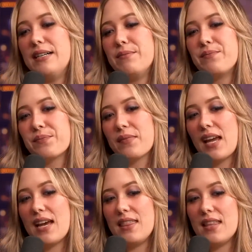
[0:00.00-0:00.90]
Um,
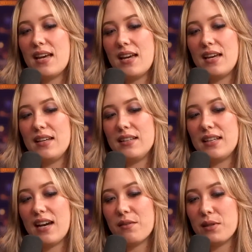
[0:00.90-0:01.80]
and
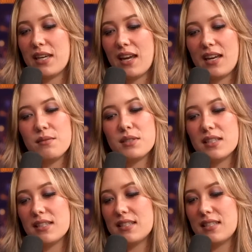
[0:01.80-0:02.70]
then, yeah, we came
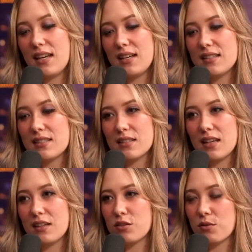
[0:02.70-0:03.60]
to the States
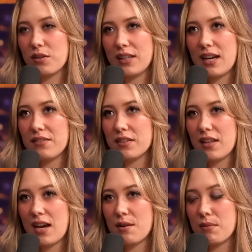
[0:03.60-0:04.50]
like shortly
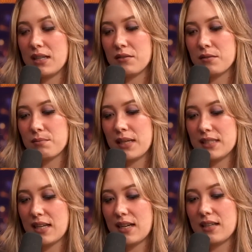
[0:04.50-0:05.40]
after that. And my
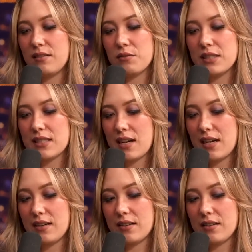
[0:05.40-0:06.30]
my dad
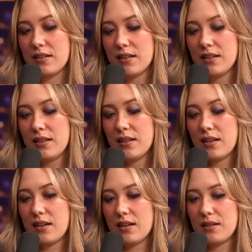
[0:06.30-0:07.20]
retired
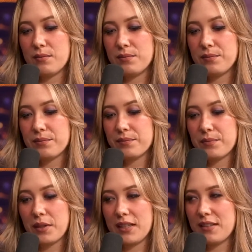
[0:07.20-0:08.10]
um,
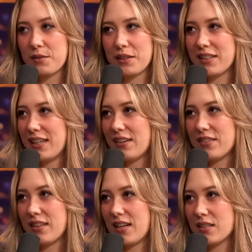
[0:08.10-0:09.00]
pretty quickly
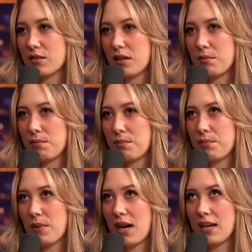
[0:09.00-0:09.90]
after that. So I,
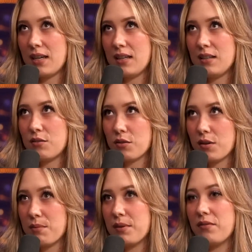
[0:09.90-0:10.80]
I
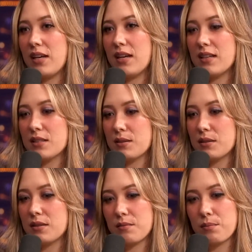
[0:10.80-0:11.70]
grew up in
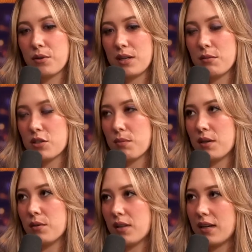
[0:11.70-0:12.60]
Vegas pretty much
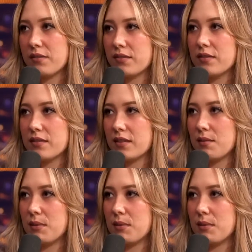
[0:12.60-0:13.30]
my whole life.